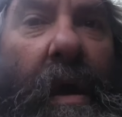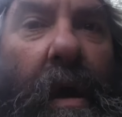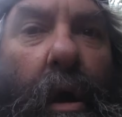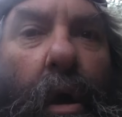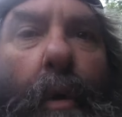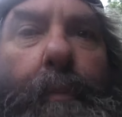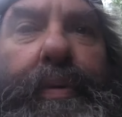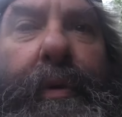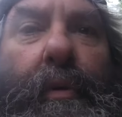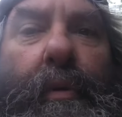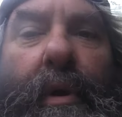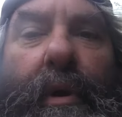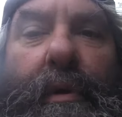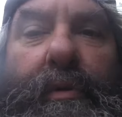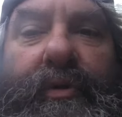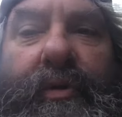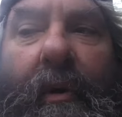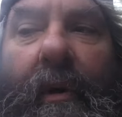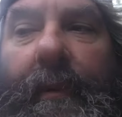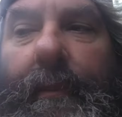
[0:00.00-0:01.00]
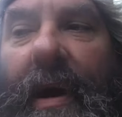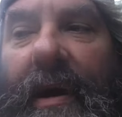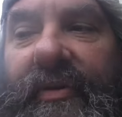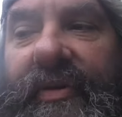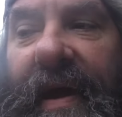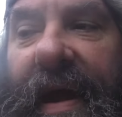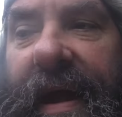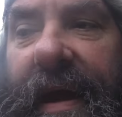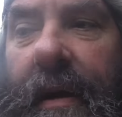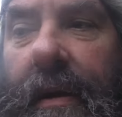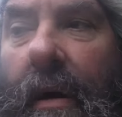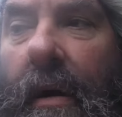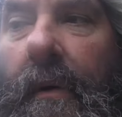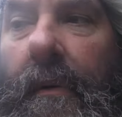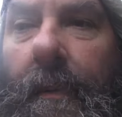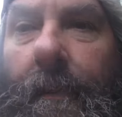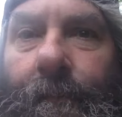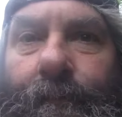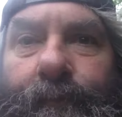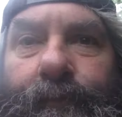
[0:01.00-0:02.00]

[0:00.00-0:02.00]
Hope you will enjoy my channel.